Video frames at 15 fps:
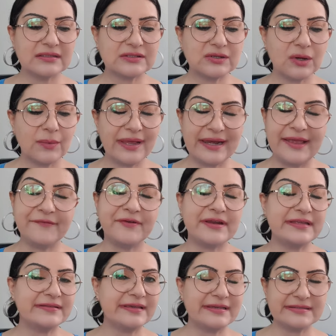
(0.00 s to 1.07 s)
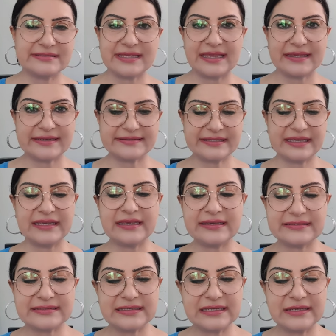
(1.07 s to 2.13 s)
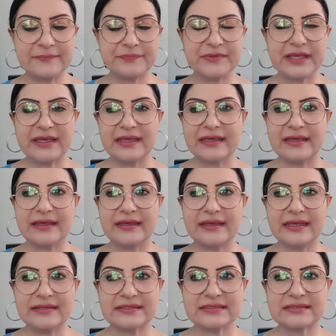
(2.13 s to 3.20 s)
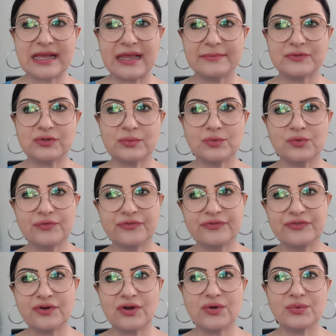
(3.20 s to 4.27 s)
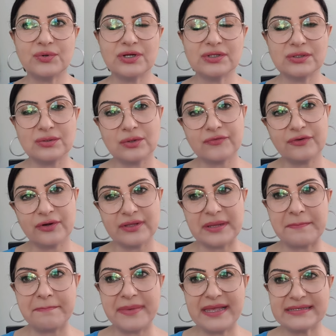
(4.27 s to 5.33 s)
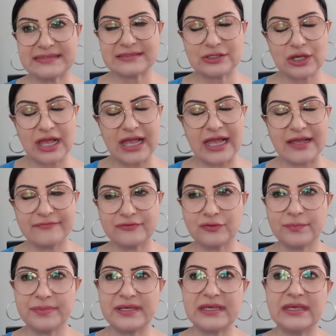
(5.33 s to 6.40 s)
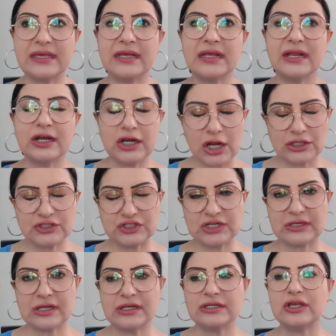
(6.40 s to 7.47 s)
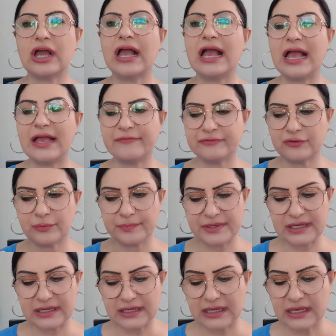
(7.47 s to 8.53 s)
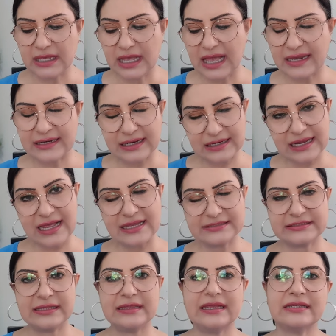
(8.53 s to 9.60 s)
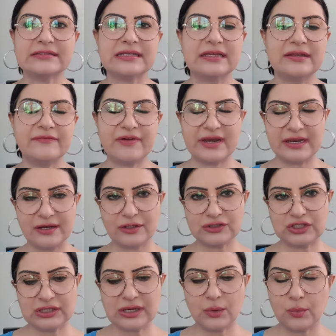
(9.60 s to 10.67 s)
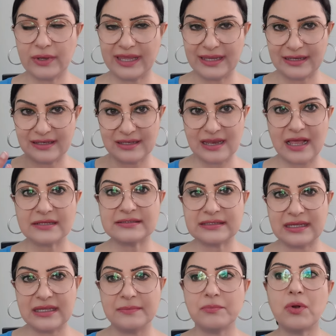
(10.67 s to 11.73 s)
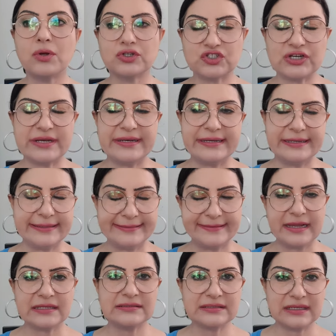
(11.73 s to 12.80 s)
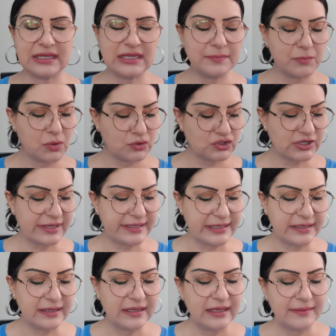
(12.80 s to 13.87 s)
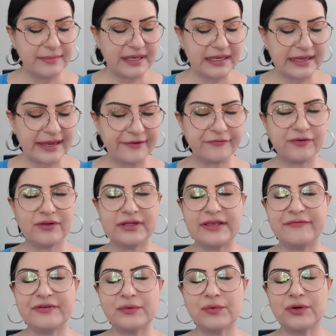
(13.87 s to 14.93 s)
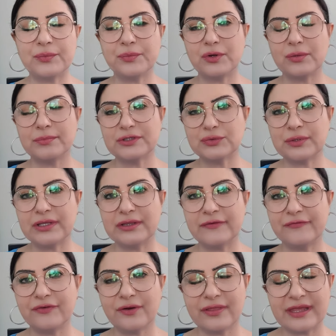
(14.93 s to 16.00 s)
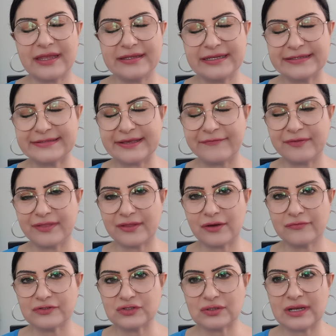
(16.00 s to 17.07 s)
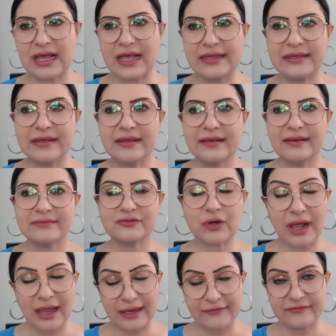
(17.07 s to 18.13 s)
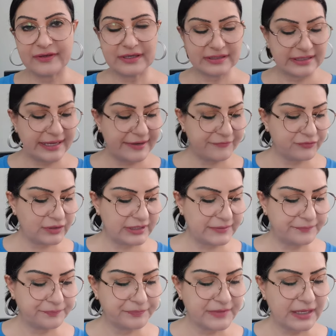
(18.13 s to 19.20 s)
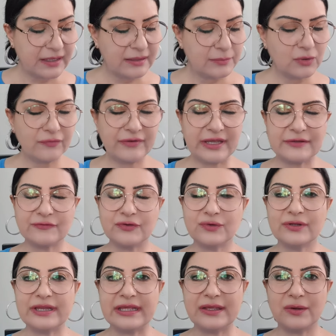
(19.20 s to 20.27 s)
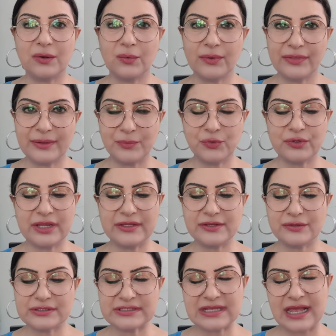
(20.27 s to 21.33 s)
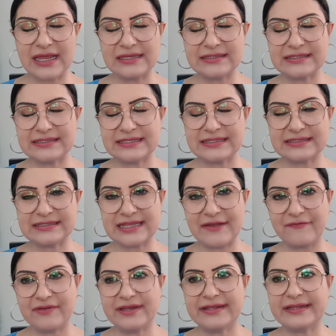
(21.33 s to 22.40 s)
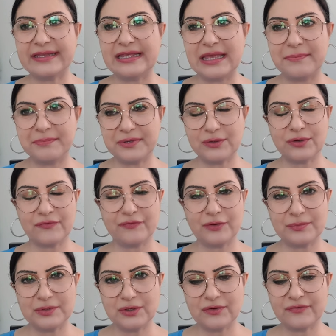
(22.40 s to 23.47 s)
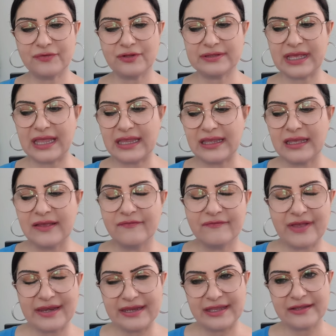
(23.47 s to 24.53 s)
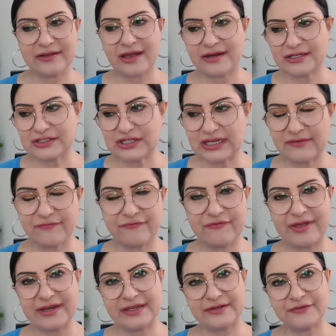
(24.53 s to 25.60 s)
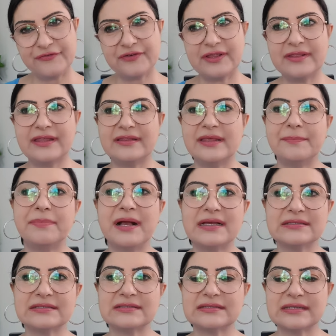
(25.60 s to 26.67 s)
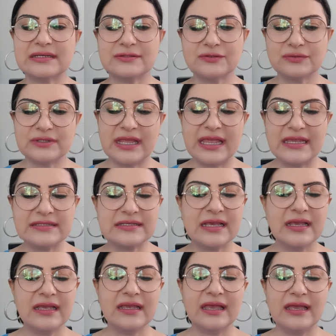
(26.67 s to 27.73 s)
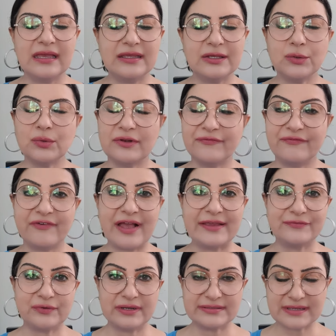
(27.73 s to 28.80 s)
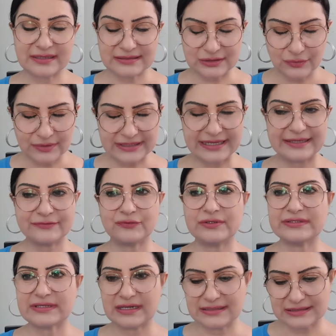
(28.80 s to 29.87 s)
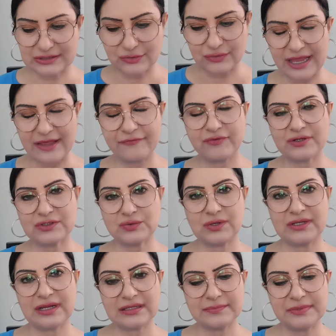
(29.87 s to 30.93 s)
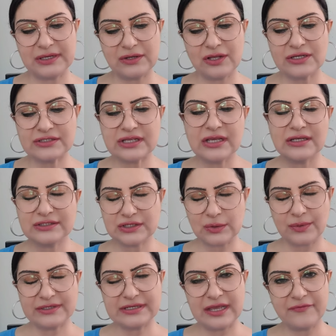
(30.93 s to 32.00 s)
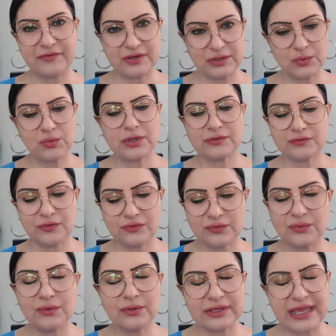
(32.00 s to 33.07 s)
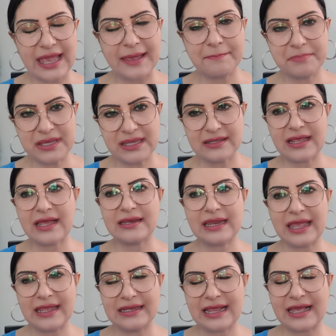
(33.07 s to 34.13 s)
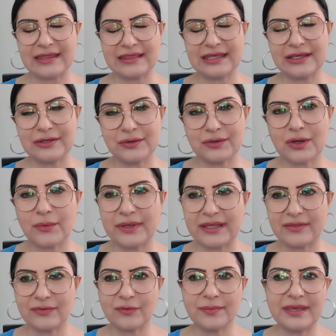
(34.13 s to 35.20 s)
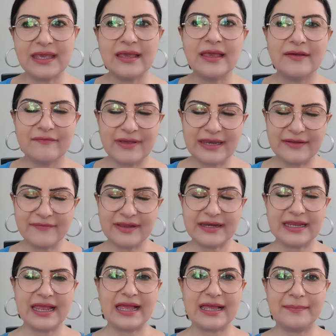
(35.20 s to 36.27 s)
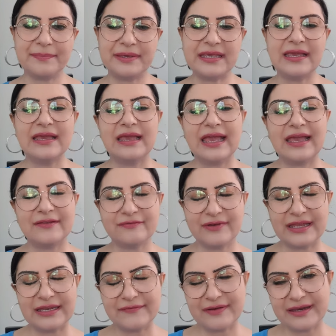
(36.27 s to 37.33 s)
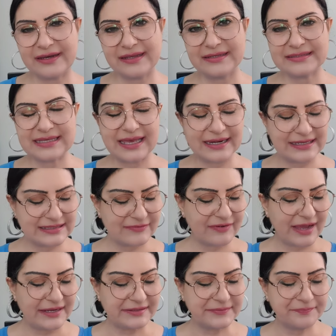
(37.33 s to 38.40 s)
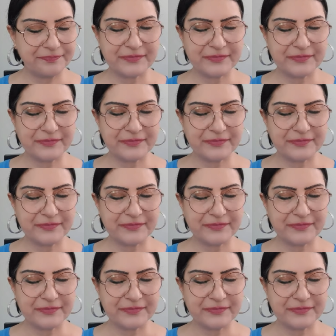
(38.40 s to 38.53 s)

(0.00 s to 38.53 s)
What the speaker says: So whatever it is, take it easy. It's time to move forward. Look for the best. You have to be logical. You have to be analyze things in a very logical way, not emotionally, not emotionally. Be careful if you were born between the 4th and the 7th of July. Drive carefully. Moving to Leo with the moon in your sign, this is definitely a beautiful, beautiful day. Very encouraging, very different than the past 2 days. You will find results, you will get results, efforts will not be lost. So whatever you want to do can be done, and I think you're going to be very, very happy and very, very satisfied.